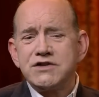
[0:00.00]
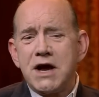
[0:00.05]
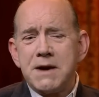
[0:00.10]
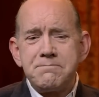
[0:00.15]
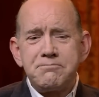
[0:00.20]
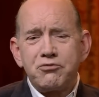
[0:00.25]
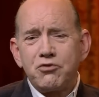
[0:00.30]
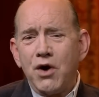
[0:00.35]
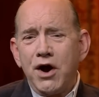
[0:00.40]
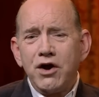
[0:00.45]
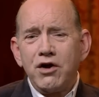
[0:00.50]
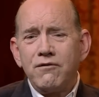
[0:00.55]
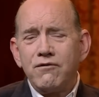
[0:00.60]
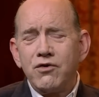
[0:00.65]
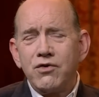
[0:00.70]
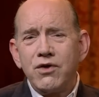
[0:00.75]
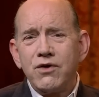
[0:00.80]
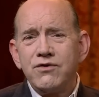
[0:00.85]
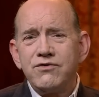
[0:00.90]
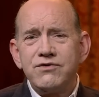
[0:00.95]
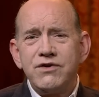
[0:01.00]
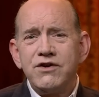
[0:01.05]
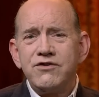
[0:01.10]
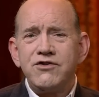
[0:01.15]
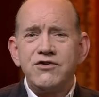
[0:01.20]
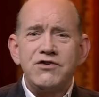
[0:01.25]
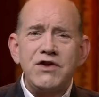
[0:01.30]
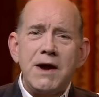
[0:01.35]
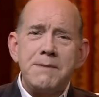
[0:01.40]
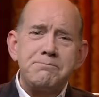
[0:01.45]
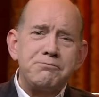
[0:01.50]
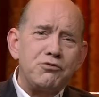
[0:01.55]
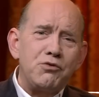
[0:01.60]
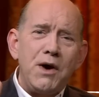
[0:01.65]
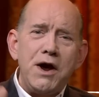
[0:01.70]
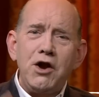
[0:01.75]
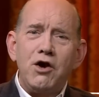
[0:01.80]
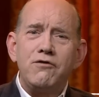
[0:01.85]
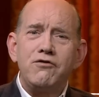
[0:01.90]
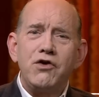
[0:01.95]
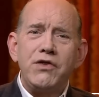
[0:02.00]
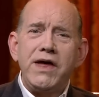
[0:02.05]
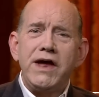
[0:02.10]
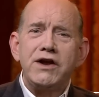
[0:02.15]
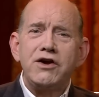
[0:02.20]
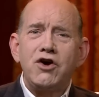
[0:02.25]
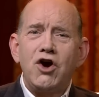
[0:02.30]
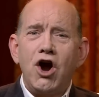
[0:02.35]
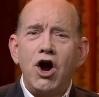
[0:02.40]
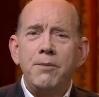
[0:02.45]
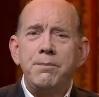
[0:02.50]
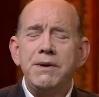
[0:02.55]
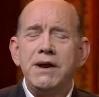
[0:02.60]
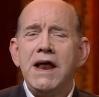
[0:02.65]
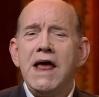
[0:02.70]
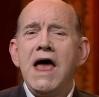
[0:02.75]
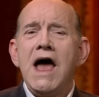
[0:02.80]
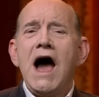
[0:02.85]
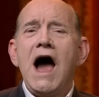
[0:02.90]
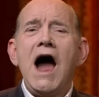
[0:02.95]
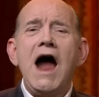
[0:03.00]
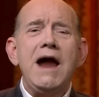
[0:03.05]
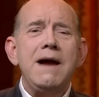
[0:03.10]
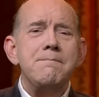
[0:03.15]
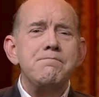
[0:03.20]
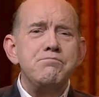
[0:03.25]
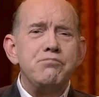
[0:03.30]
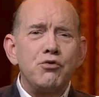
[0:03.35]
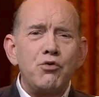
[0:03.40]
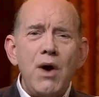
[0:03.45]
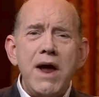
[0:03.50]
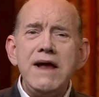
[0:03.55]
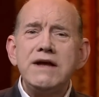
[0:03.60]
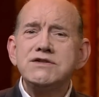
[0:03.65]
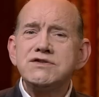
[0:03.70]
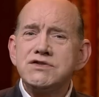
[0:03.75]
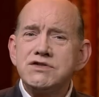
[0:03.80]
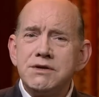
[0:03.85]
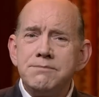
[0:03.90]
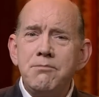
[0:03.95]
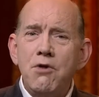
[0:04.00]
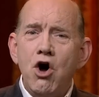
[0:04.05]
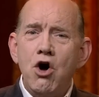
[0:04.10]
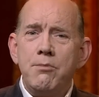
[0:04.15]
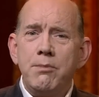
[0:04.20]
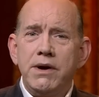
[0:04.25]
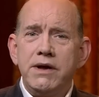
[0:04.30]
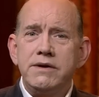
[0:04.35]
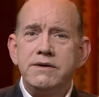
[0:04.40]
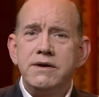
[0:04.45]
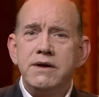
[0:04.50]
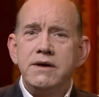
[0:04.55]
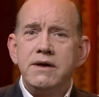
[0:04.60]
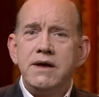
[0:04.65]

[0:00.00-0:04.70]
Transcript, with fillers: I prayed over those dishes. I prayed over that carpet. I embraced the moment.